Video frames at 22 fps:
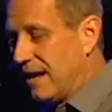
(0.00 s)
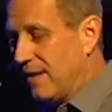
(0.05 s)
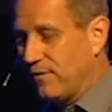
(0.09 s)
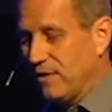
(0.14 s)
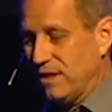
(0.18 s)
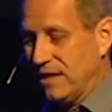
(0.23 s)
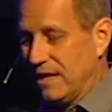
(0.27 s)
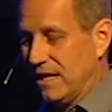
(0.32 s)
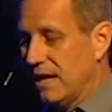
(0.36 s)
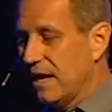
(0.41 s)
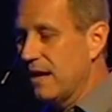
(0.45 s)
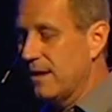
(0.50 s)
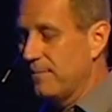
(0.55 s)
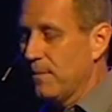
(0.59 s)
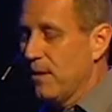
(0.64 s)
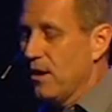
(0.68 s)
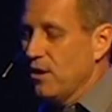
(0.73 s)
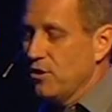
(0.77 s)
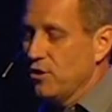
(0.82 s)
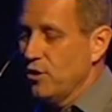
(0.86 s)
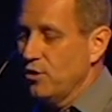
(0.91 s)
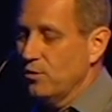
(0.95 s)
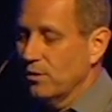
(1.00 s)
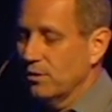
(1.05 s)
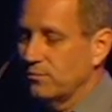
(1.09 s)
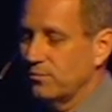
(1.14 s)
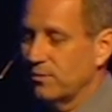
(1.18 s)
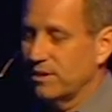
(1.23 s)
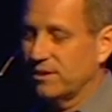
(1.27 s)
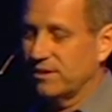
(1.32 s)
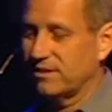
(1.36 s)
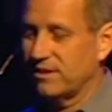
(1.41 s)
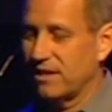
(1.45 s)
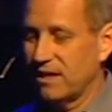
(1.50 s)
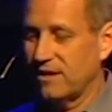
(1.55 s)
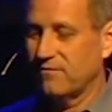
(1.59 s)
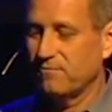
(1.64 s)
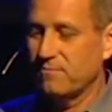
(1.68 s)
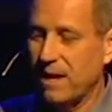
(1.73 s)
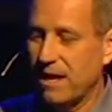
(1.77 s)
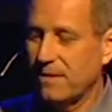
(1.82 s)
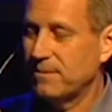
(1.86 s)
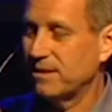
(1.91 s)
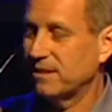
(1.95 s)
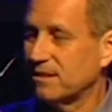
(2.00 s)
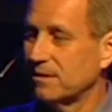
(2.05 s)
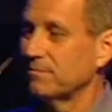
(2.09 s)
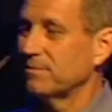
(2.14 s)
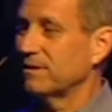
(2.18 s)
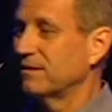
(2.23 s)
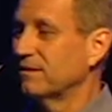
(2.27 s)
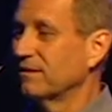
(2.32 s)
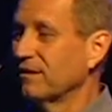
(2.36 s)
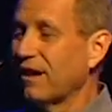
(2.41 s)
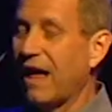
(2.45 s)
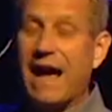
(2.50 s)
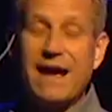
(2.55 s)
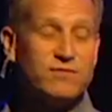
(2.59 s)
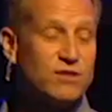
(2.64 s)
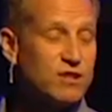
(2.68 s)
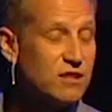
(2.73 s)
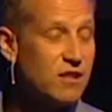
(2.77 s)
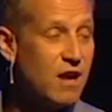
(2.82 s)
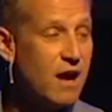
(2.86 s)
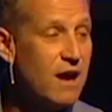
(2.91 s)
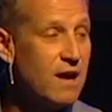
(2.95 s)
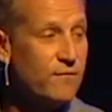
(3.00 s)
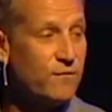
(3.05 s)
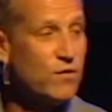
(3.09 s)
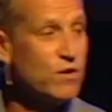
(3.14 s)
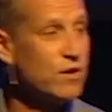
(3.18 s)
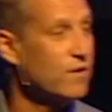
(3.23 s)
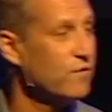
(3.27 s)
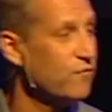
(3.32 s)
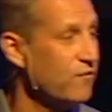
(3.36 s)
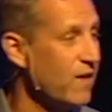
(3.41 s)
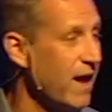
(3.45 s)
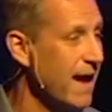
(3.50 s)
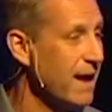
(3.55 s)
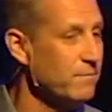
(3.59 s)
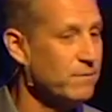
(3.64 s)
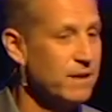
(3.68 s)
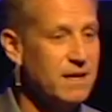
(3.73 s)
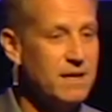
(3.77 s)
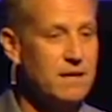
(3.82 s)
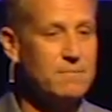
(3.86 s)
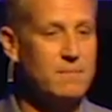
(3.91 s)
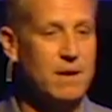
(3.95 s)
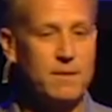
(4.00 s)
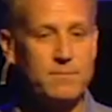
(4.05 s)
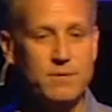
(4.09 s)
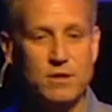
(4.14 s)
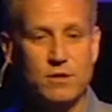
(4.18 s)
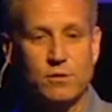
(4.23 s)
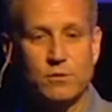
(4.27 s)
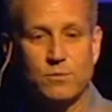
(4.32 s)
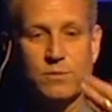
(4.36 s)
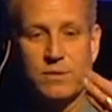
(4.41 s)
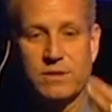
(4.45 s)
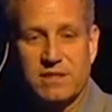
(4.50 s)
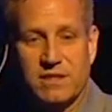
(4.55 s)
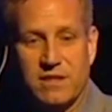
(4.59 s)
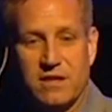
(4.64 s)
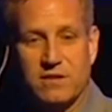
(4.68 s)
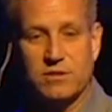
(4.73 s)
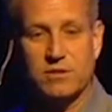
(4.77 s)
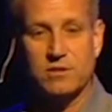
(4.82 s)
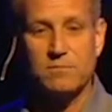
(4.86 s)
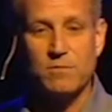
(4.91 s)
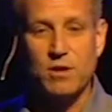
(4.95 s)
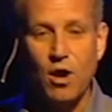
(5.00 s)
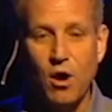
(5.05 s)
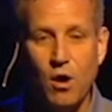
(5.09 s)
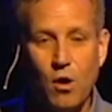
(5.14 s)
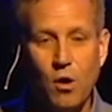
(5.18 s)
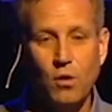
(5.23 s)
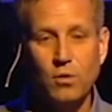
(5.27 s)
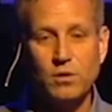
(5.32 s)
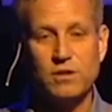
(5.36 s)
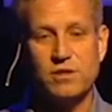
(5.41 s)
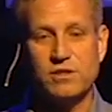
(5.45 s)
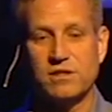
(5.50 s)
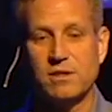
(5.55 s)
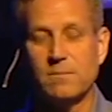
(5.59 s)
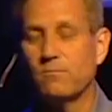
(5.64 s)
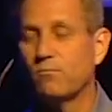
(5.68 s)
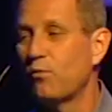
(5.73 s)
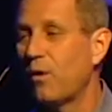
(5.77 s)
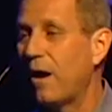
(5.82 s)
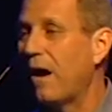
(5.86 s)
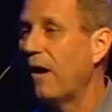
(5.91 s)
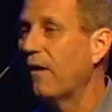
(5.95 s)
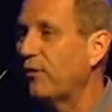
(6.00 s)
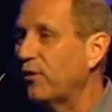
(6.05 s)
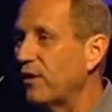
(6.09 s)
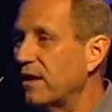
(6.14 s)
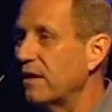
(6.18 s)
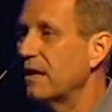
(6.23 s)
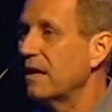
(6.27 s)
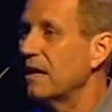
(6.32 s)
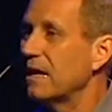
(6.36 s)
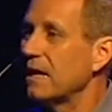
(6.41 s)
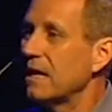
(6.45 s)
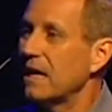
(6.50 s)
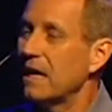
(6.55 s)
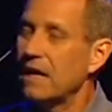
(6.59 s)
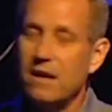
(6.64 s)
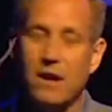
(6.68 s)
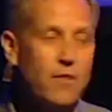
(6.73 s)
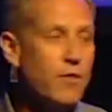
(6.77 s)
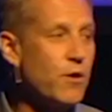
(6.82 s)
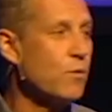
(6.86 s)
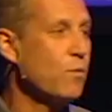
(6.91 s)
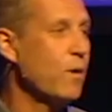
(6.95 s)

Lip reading: everything up, you would receive maybe some livestock for your family, maybe you would receive some gold or some wealth in other